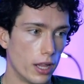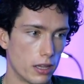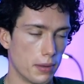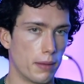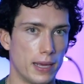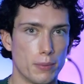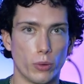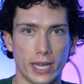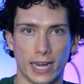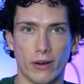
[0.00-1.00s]
The amount of
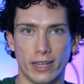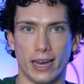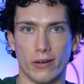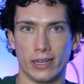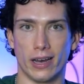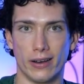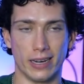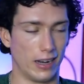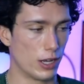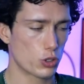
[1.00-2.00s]
people in, out, in, out, in, out,
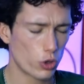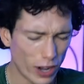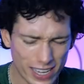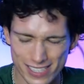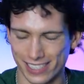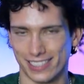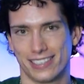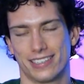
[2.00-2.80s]
in, out, that's crazy.